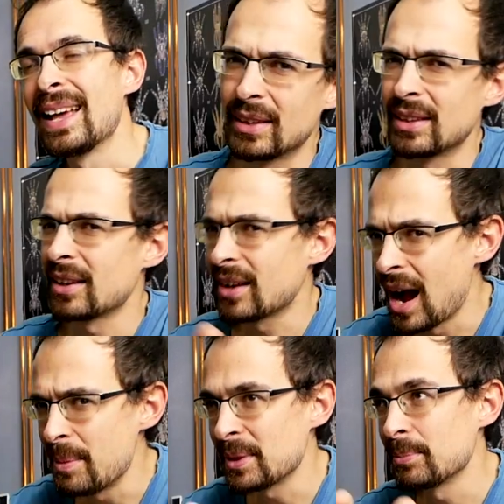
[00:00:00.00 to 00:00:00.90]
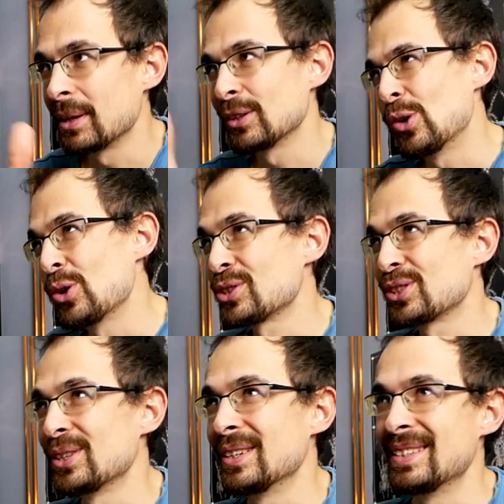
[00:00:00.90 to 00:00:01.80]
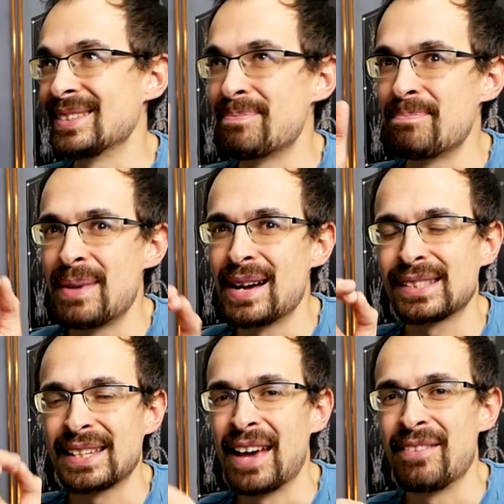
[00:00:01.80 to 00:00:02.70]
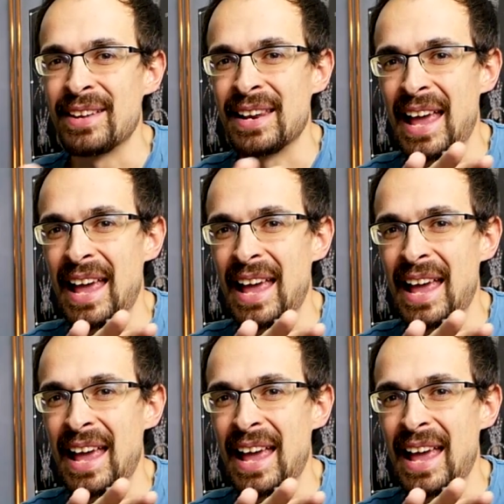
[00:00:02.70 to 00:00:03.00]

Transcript: that are common, but also a must-have in